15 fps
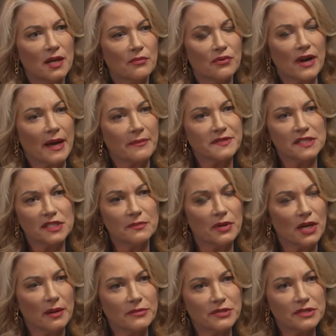perhaps the
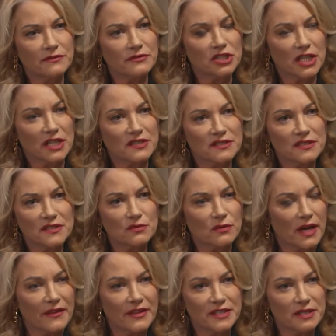Department of Justice
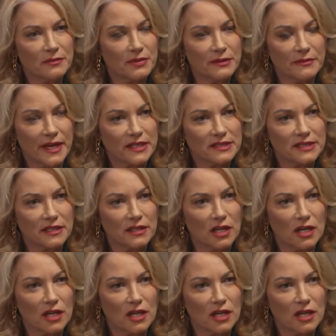or other diplomatic